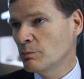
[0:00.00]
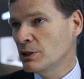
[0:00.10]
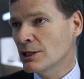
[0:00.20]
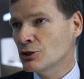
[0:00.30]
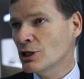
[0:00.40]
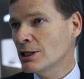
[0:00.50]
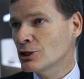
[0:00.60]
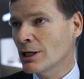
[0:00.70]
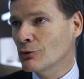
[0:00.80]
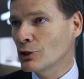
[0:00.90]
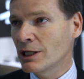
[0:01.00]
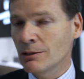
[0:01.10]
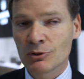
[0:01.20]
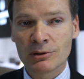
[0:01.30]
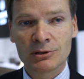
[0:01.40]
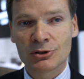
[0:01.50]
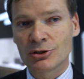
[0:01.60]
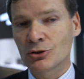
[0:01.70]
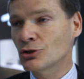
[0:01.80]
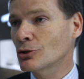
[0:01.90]
Piaget, our neighbor,
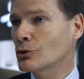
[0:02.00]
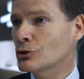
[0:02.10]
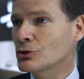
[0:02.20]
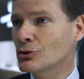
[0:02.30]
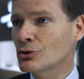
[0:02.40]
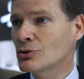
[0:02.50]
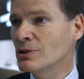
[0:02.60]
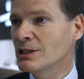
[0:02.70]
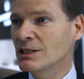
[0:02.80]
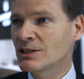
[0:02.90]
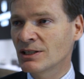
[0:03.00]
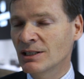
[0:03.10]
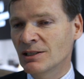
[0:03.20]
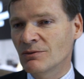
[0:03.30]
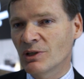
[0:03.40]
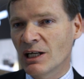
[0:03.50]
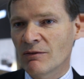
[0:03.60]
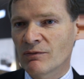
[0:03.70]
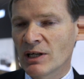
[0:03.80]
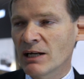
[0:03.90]
is just across the street. We
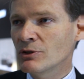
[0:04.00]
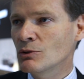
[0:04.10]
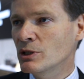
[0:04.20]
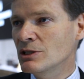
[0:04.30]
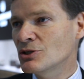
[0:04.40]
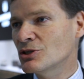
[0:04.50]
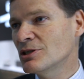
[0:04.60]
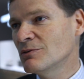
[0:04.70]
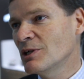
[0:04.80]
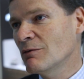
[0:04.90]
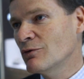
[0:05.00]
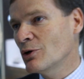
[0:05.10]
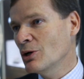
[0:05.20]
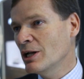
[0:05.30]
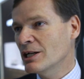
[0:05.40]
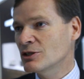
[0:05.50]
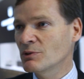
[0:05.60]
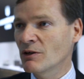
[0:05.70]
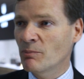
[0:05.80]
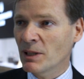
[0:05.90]
have Harry Winston, we have
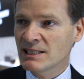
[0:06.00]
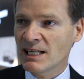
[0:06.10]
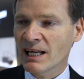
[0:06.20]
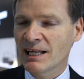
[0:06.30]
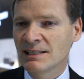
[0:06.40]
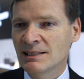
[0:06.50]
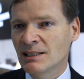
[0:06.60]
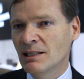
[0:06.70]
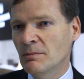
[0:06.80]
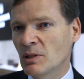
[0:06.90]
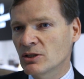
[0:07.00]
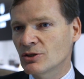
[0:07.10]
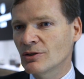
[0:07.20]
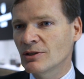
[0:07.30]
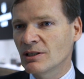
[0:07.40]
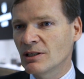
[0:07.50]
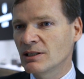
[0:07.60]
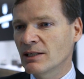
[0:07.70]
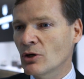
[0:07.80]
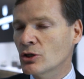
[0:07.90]
Rolex, we have Patek. But
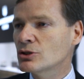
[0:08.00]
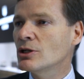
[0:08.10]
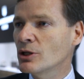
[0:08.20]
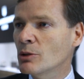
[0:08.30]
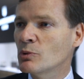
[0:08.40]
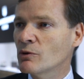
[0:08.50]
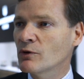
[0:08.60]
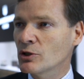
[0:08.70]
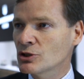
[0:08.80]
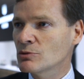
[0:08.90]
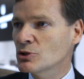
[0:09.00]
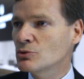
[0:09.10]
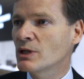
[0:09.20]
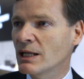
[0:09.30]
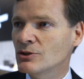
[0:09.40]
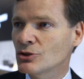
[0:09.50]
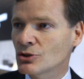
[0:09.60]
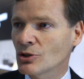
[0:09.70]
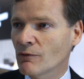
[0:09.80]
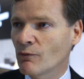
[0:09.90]
there are a number of customers who can
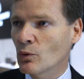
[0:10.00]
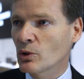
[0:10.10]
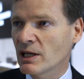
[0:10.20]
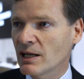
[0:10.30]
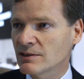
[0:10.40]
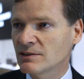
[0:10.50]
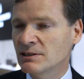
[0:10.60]
just not afford that.